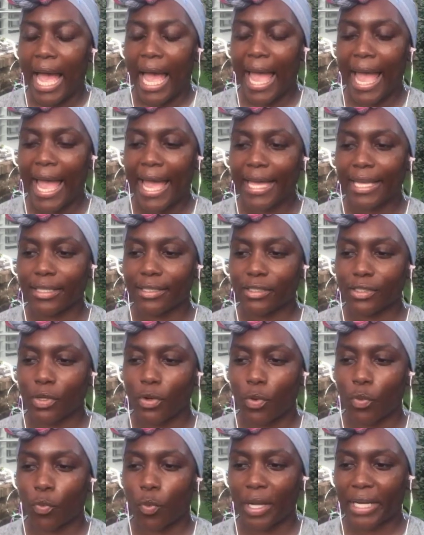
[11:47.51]
And
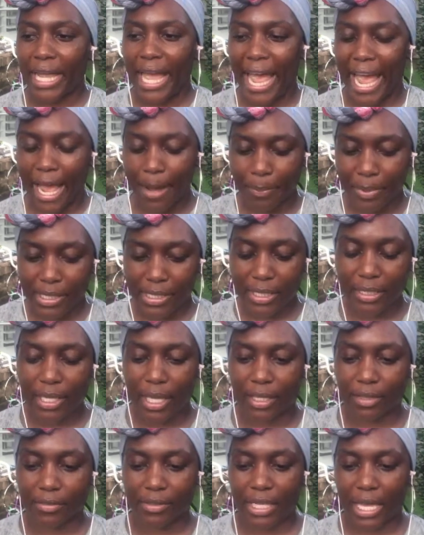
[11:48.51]
what happens a
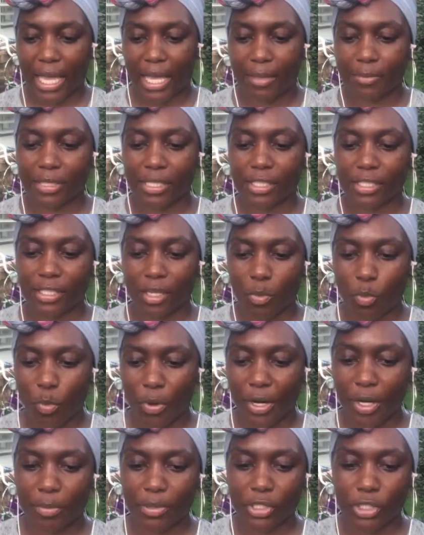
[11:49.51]
lot of times is
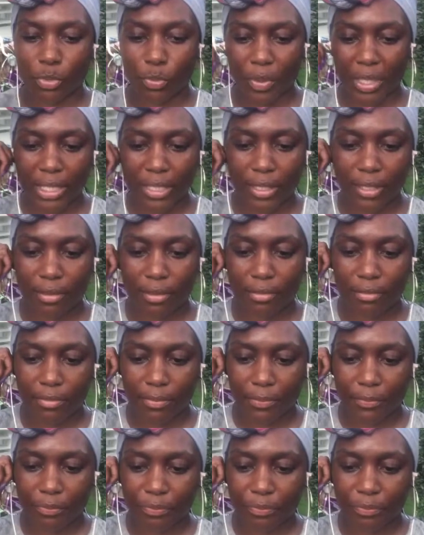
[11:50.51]
somewhere between